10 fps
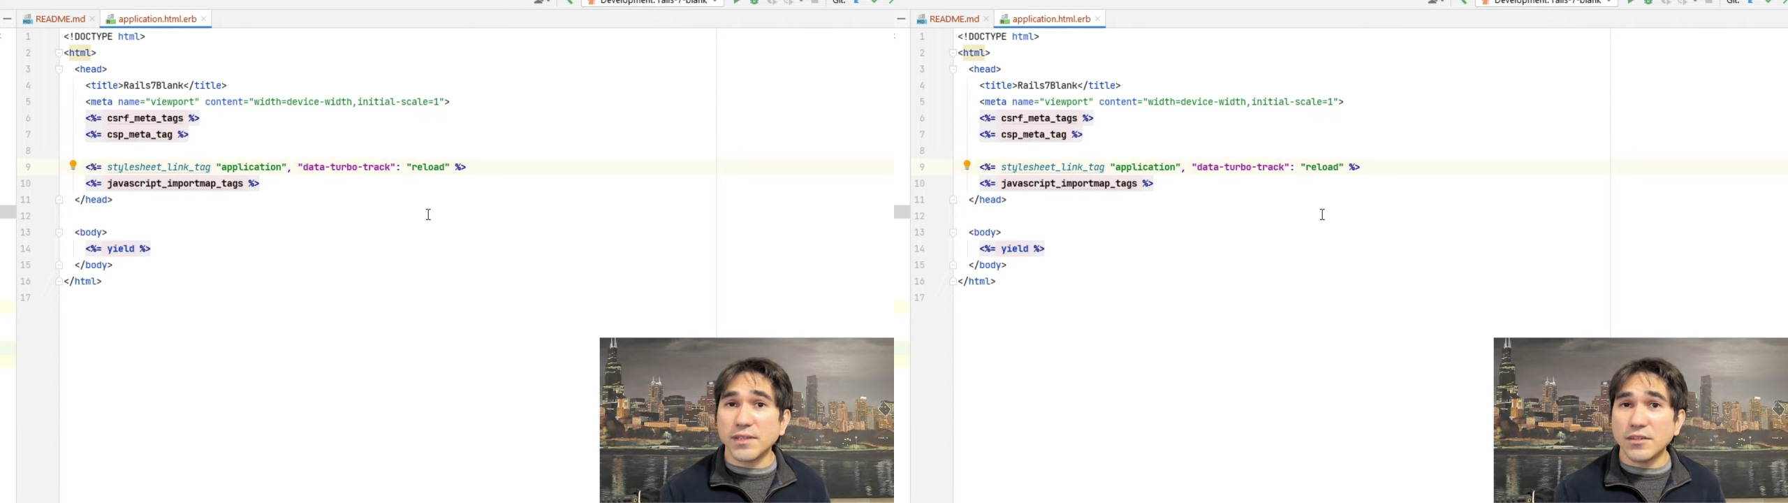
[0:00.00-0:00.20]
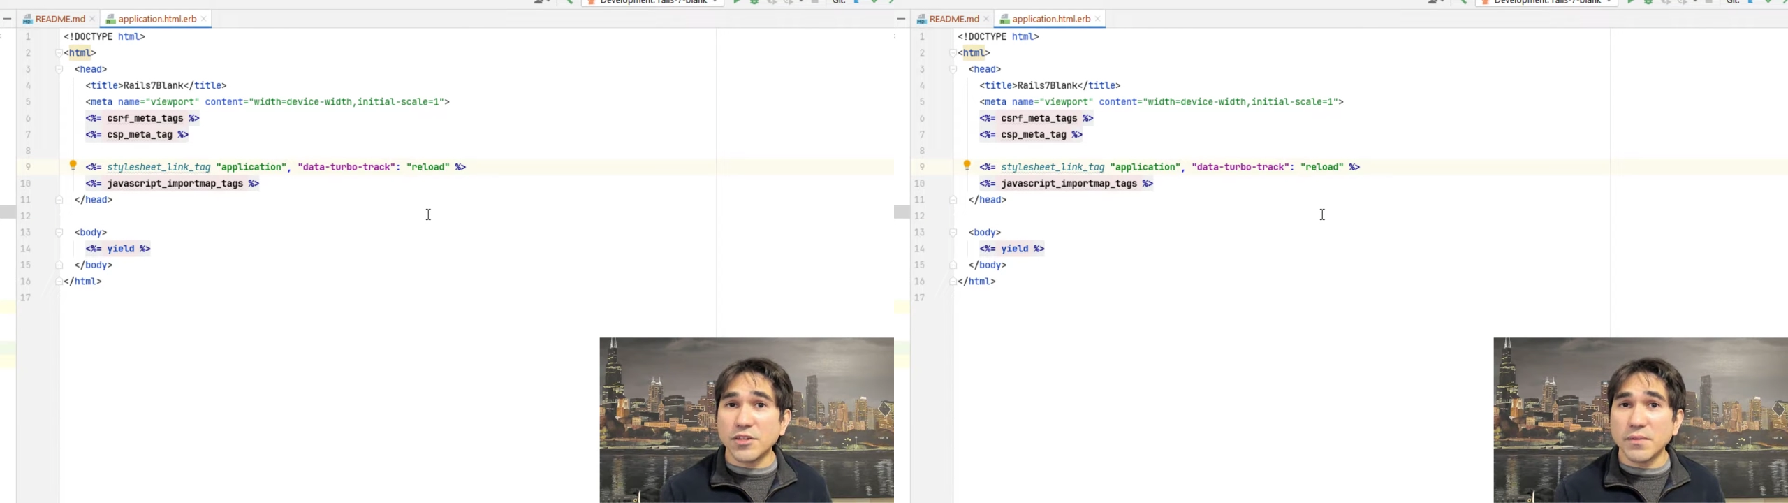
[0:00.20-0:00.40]

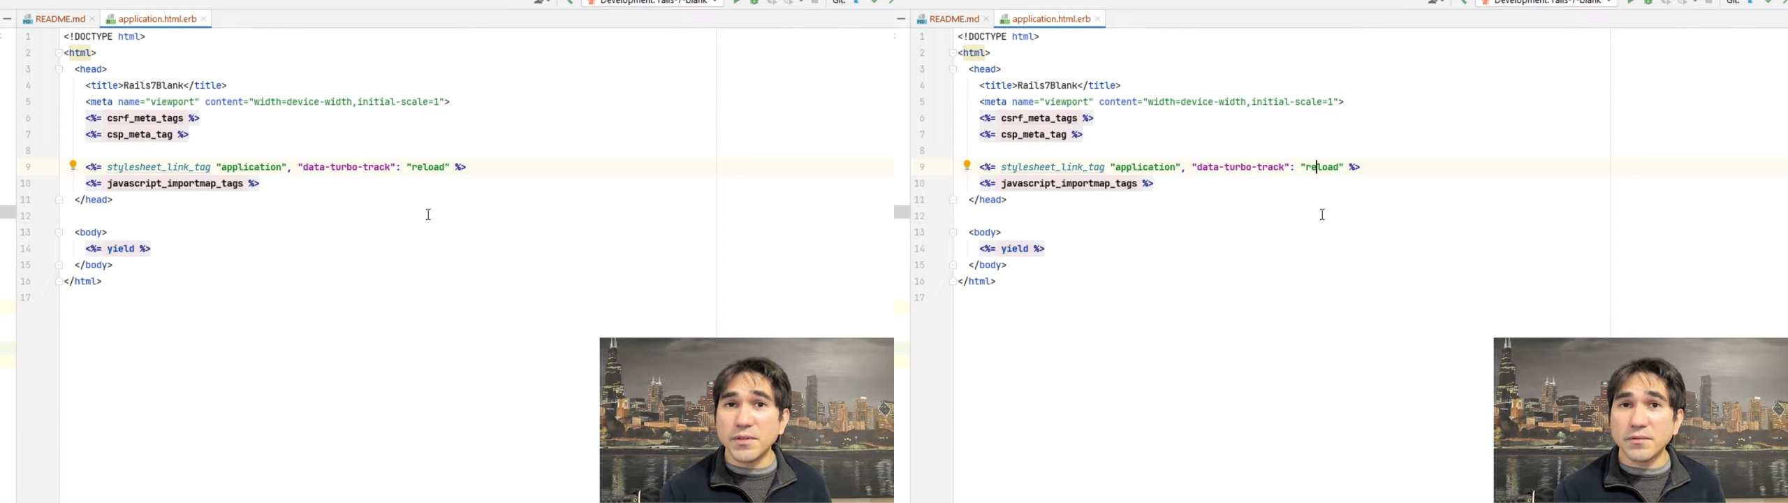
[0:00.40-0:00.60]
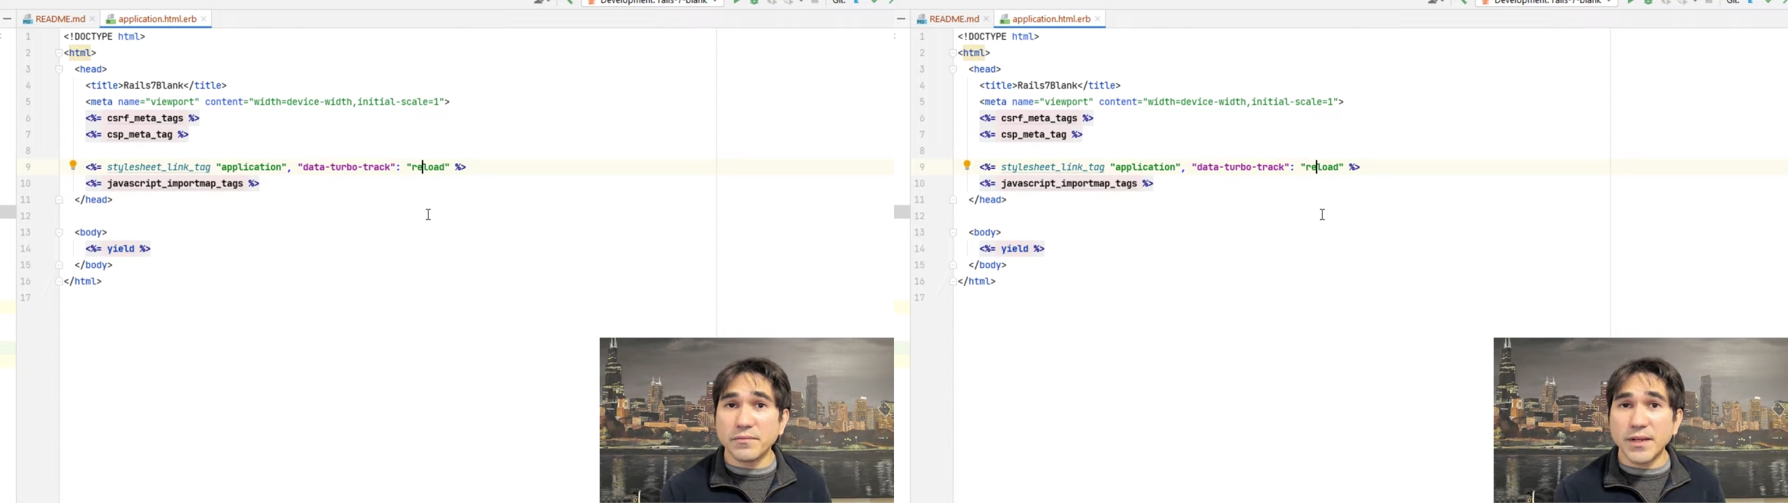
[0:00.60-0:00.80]
that
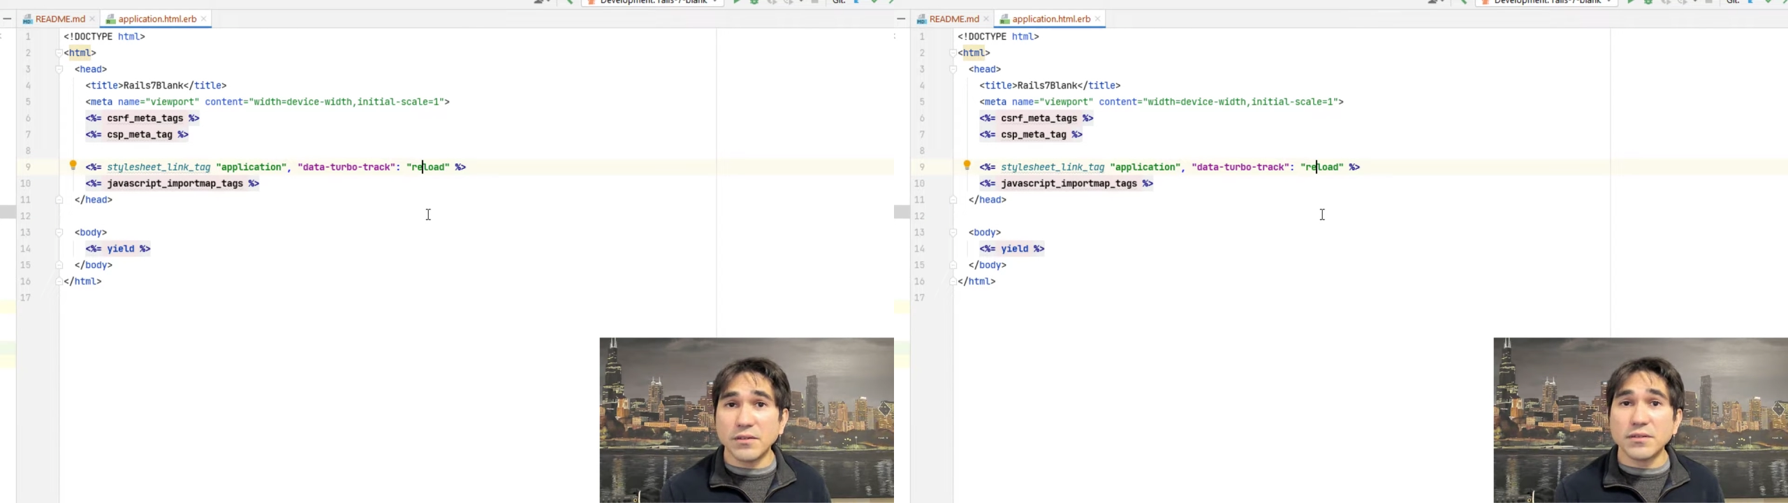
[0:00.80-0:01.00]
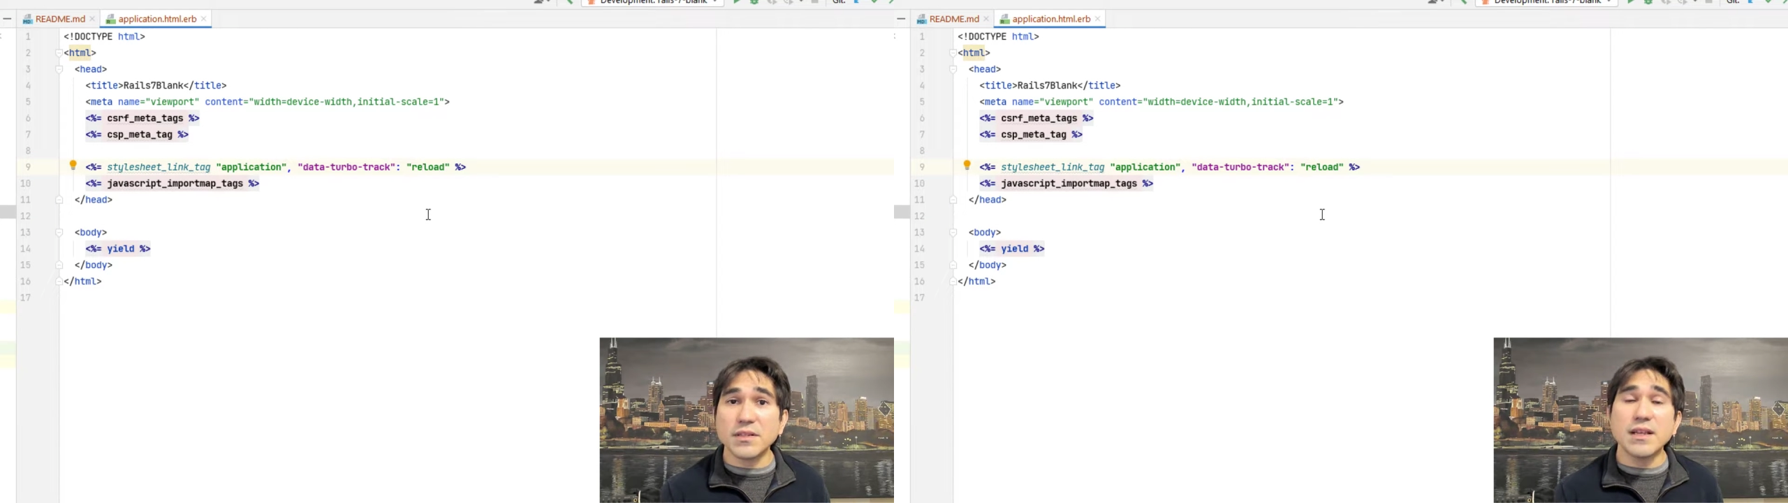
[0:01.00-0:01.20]
ships with
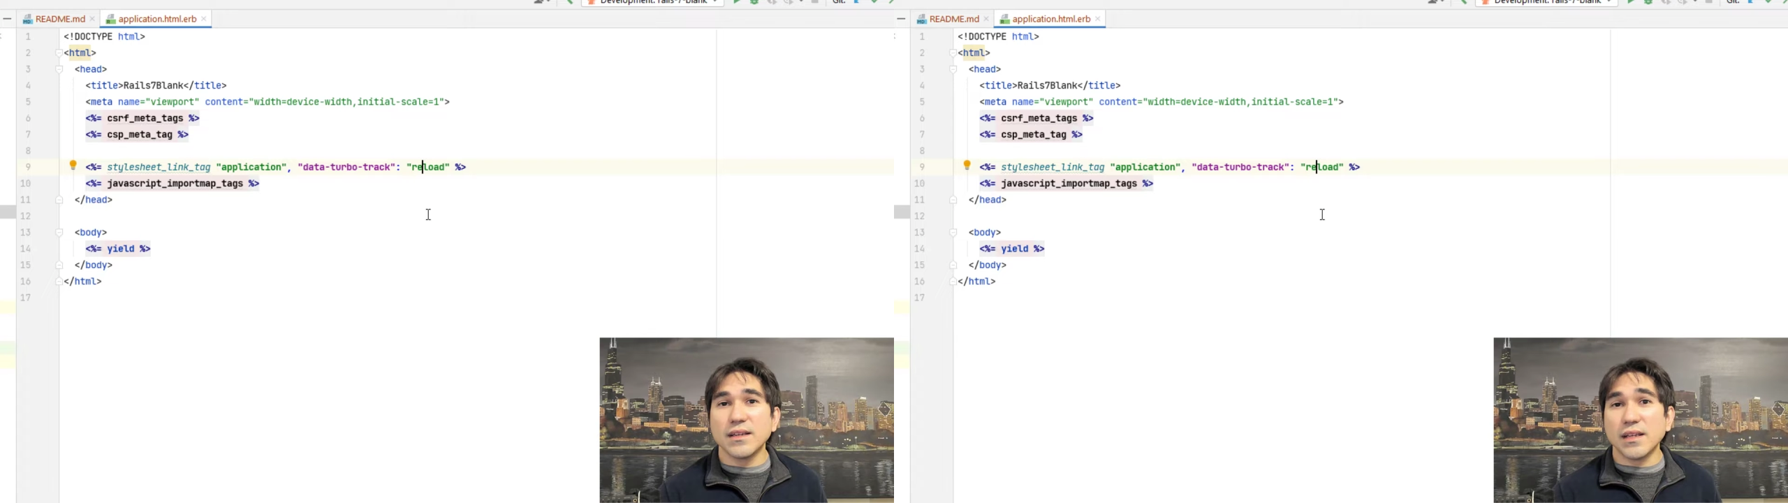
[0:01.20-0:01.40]
Rails.